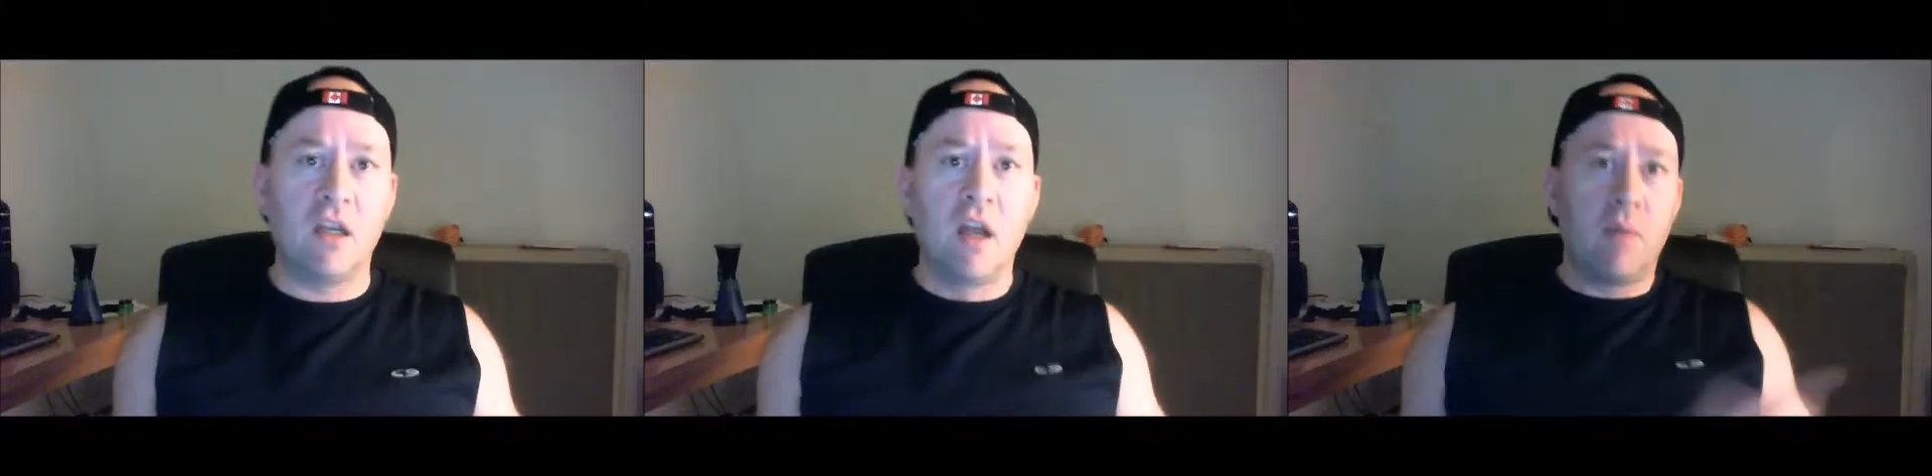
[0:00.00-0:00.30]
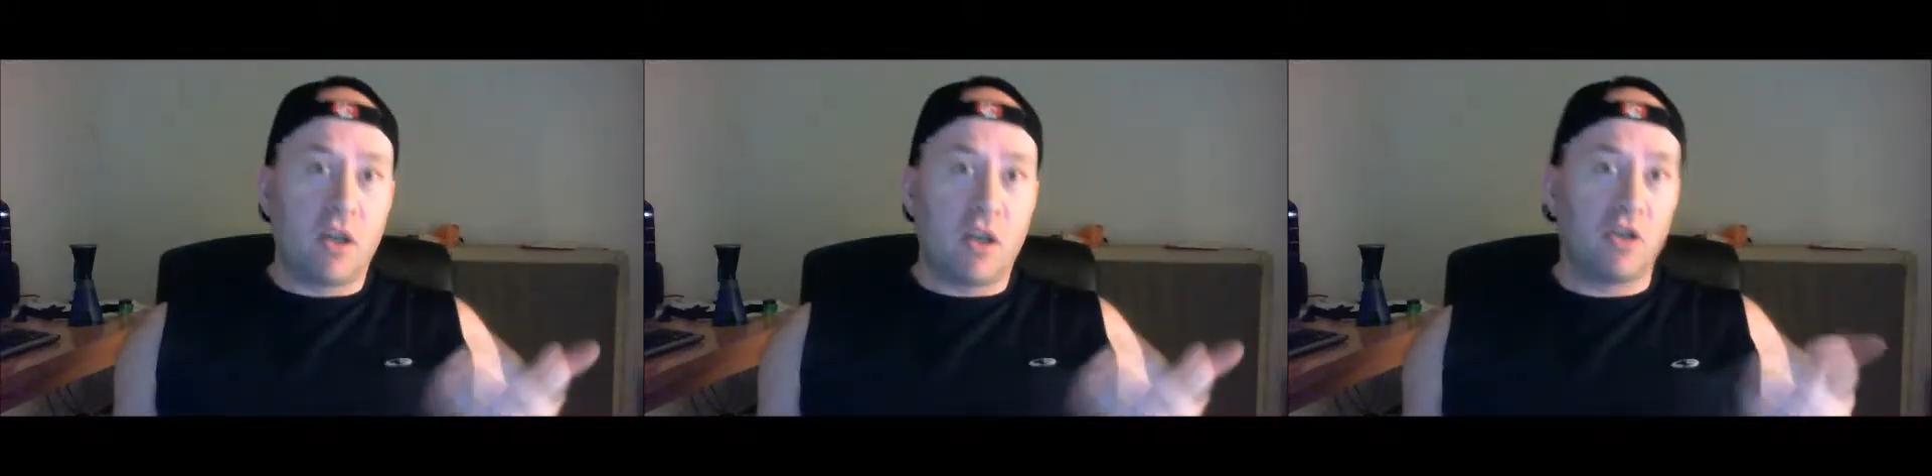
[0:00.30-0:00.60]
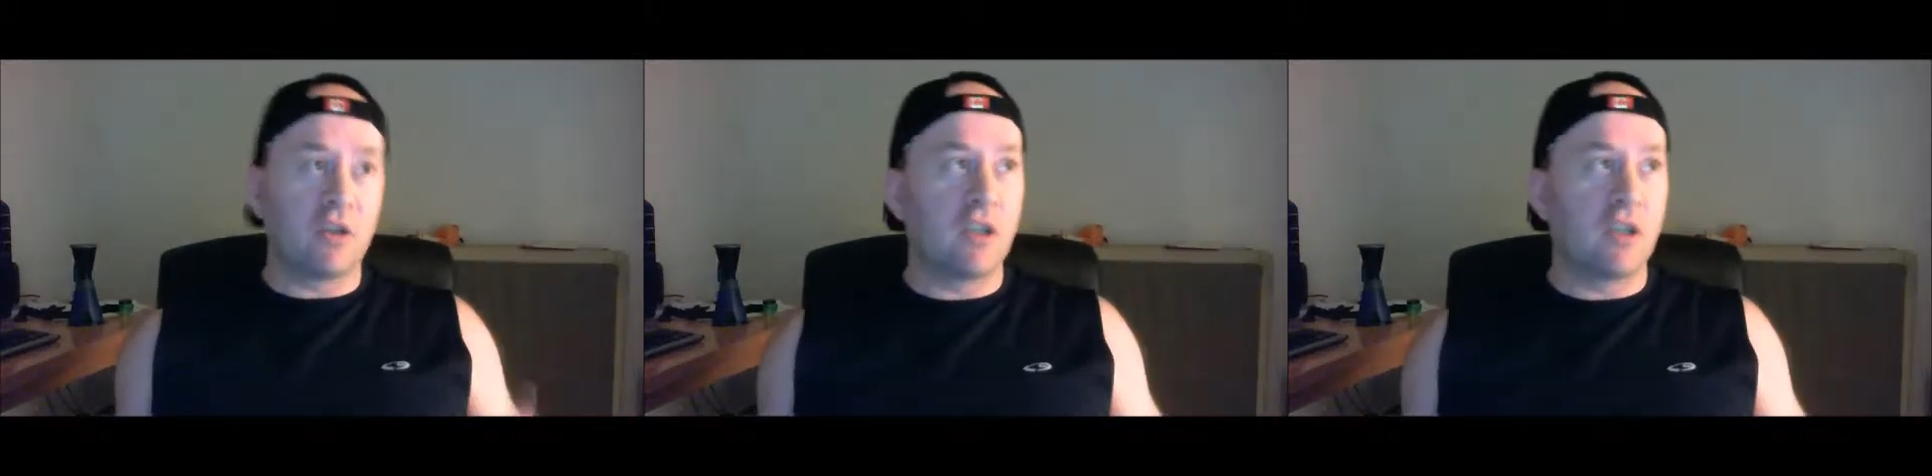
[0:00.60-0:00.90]

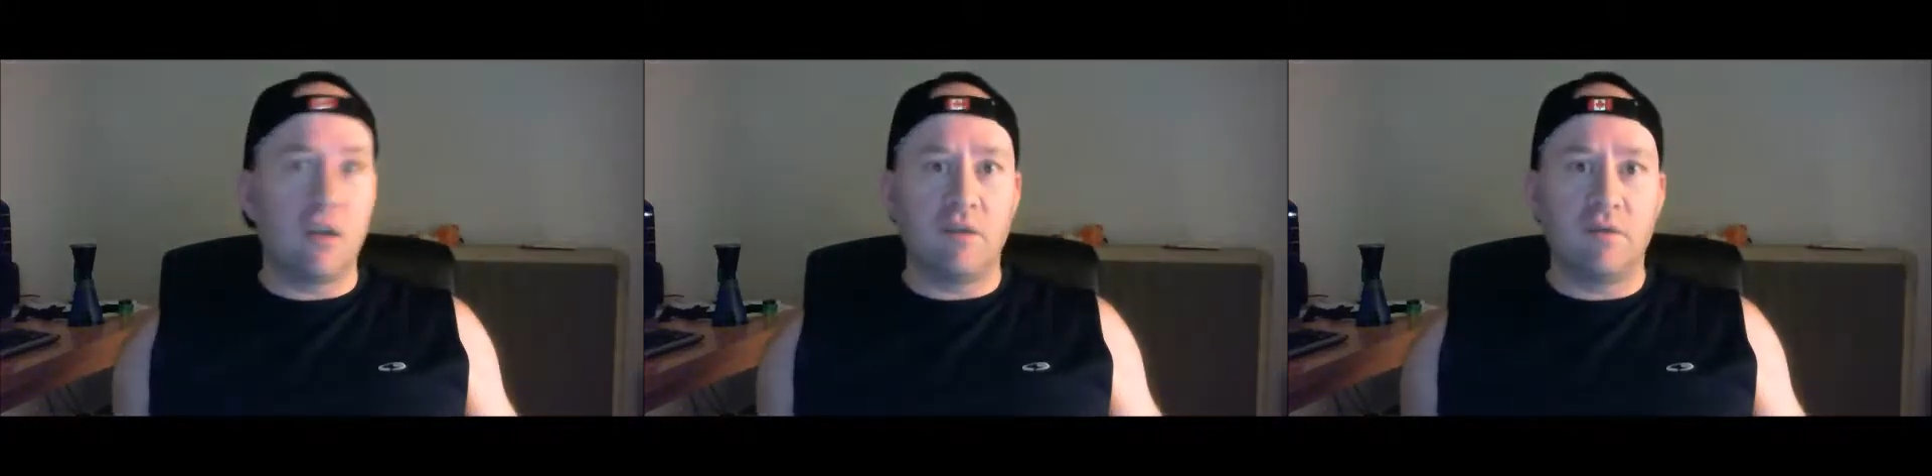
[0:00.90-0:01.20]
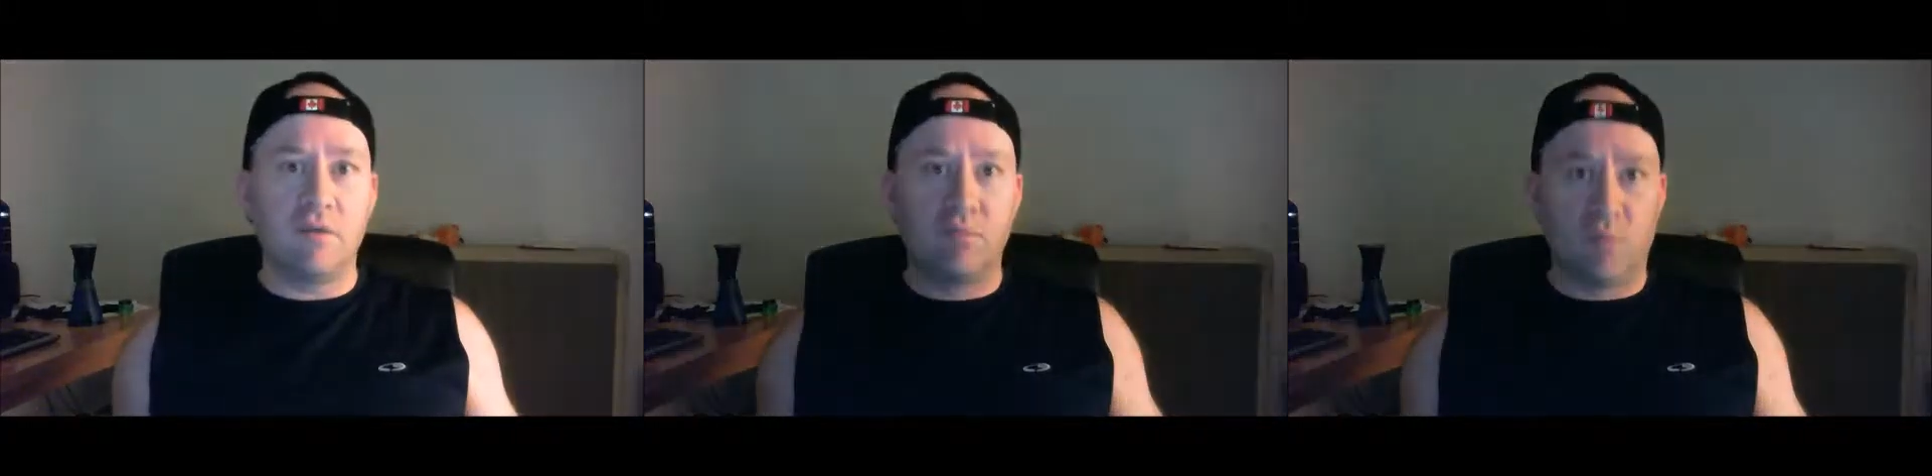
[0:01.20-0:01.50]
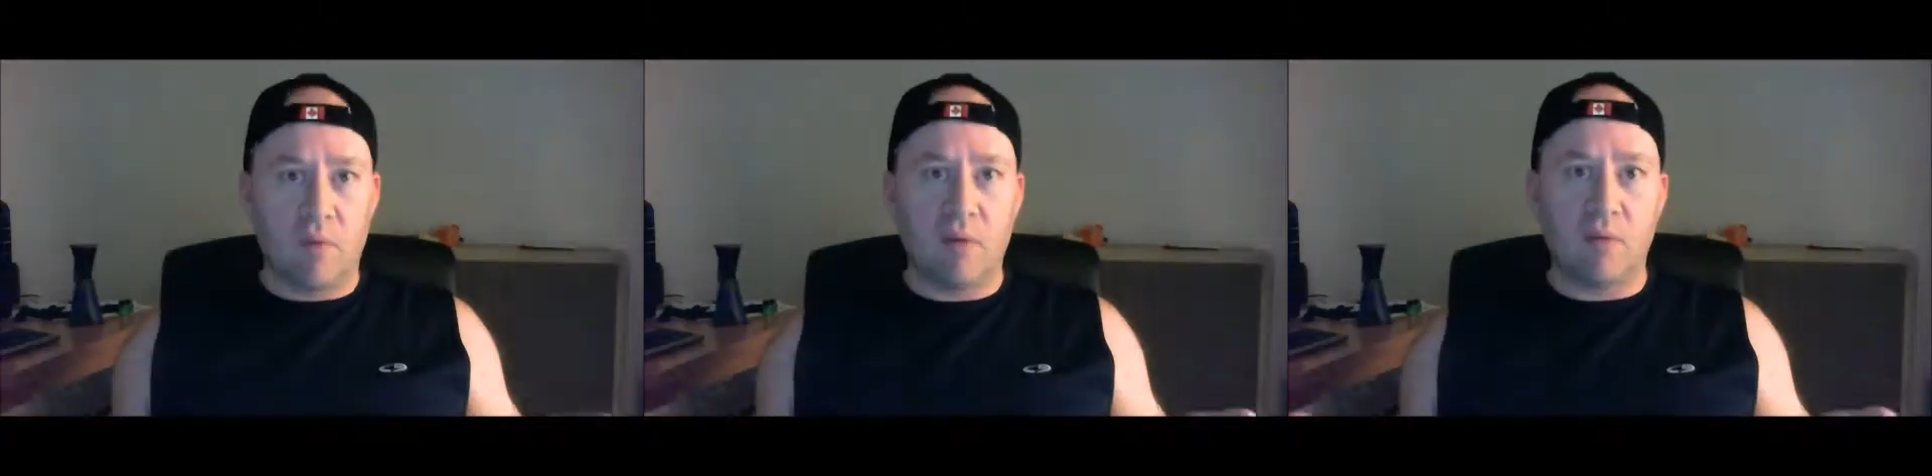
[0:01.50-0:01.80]
pictures of
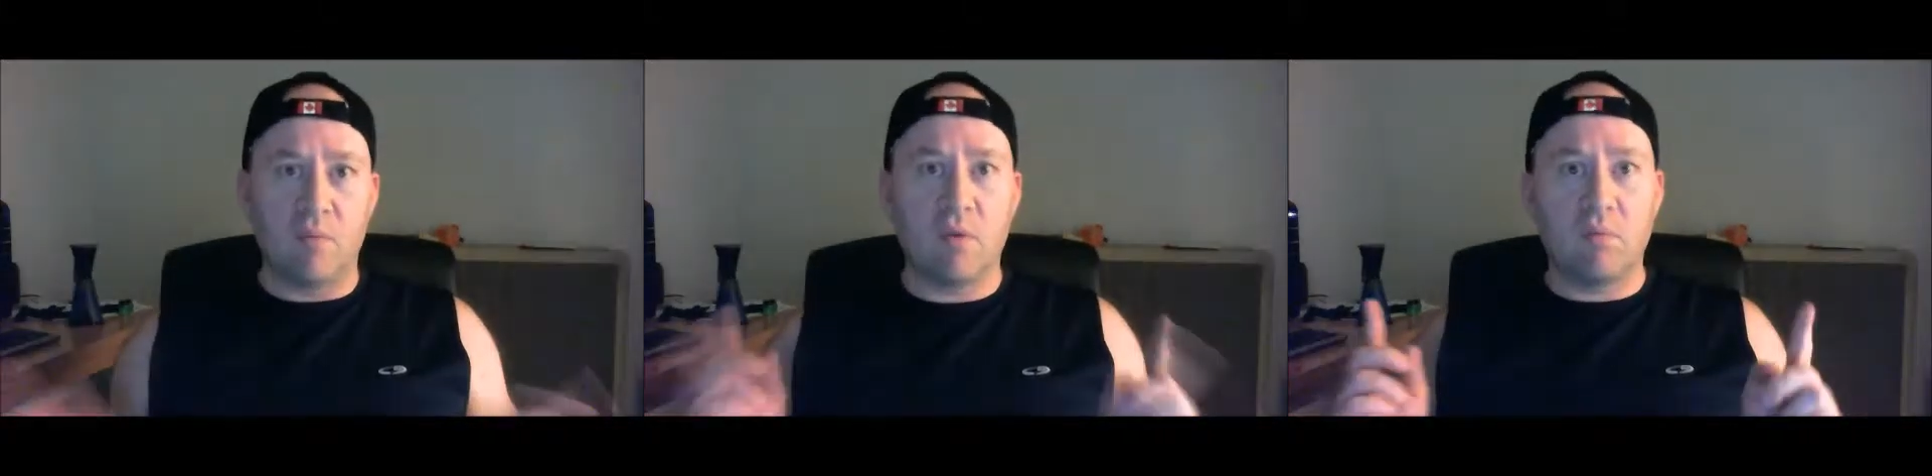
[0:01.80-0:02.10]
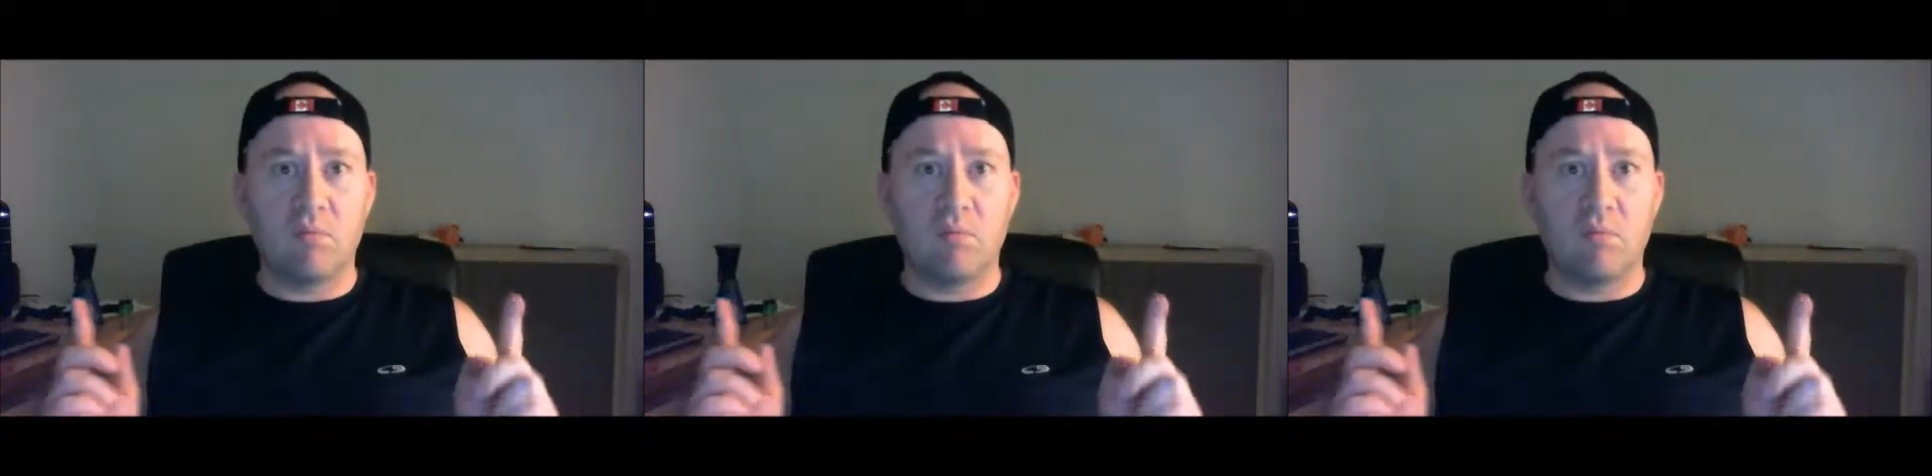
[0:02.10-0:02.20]
women with